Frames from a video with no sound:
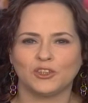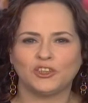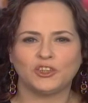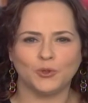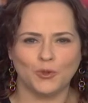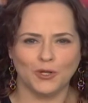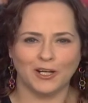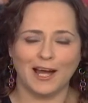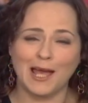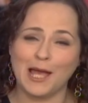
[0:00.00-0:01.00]
Sure.
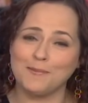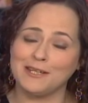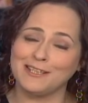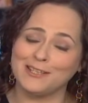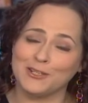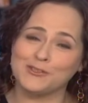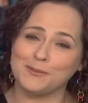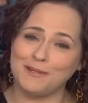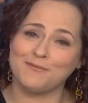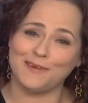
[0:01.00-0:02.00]
I mean, you know,
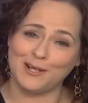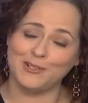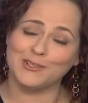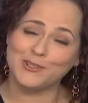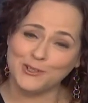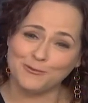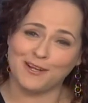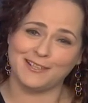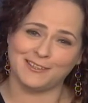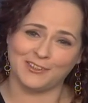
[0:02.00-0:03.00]
to be fair, you could
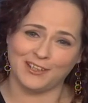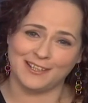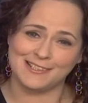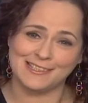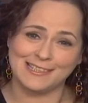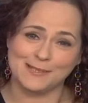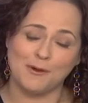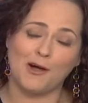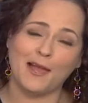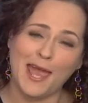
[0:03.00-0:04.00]
run into Johnny
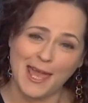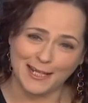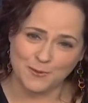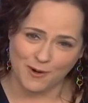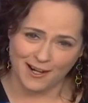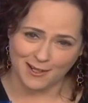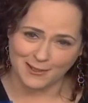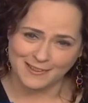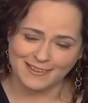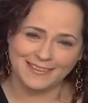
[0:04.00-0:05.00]
Sleazeball
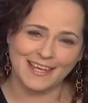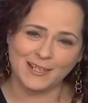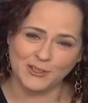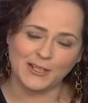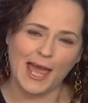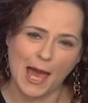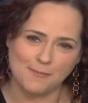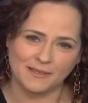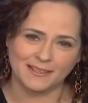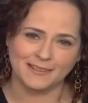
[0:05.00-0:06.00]
anywhere. That could
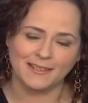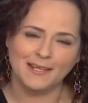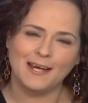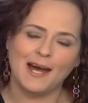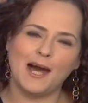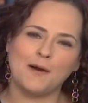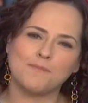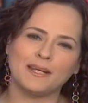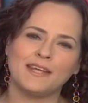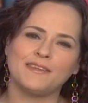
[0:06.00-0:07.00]
happen.
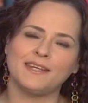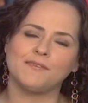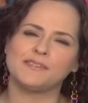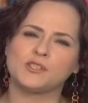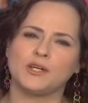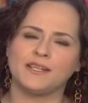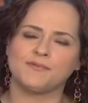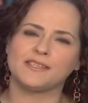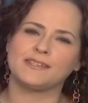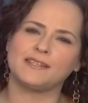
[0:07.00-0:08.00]
But I think if
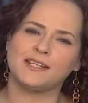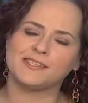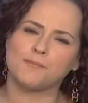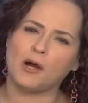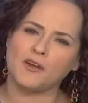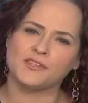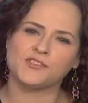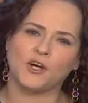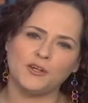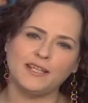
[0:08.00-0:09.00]
it's a bar that's
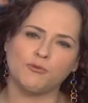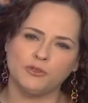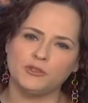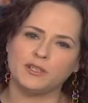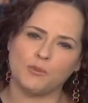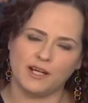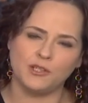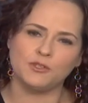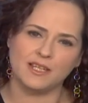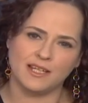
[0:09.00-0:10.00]
already rooted where
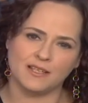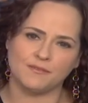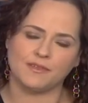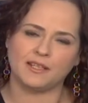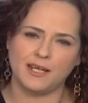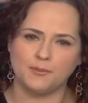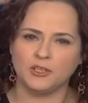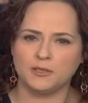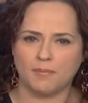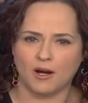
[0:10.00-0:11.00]
you live, a
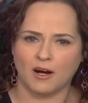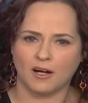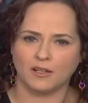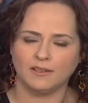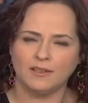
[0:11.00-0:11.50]
neighborhood bar,